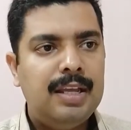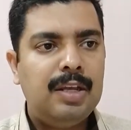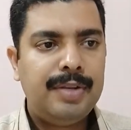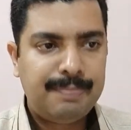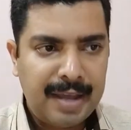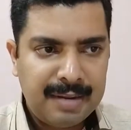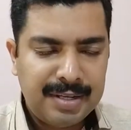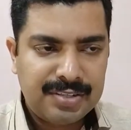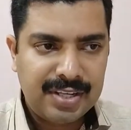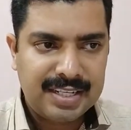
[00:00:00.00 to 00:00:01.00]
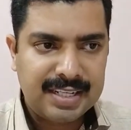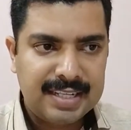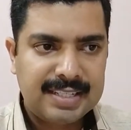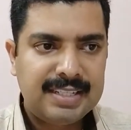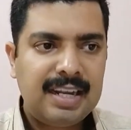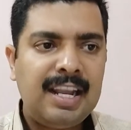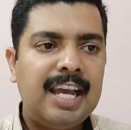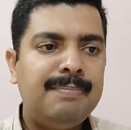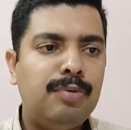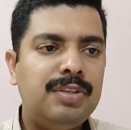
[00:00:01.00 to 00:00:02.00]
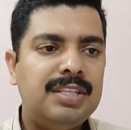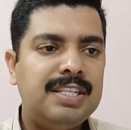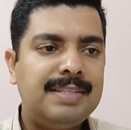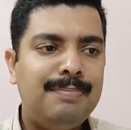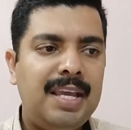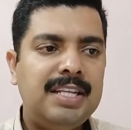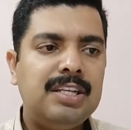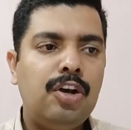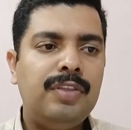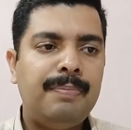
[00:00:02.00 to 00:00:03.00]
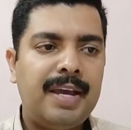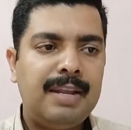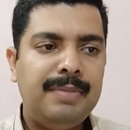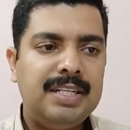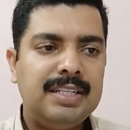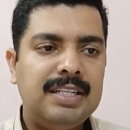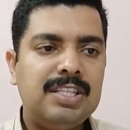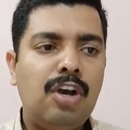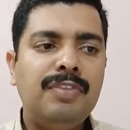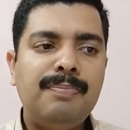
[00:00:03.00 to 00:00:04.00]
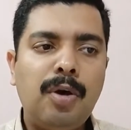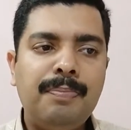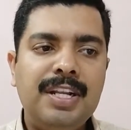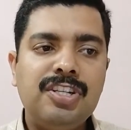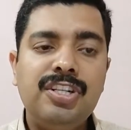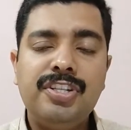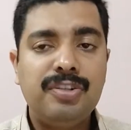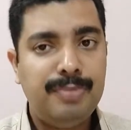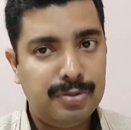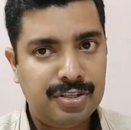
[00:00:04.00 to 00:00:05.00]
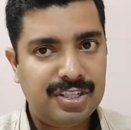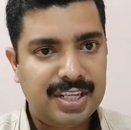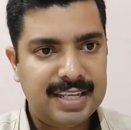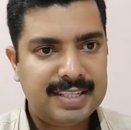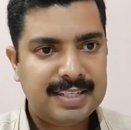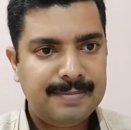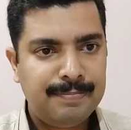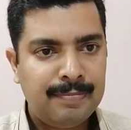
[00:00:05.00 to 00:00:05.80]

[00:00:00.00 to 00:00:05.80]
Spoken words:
Now, in parametric tests, null hypothesis is made on the parameters of the population distribution test.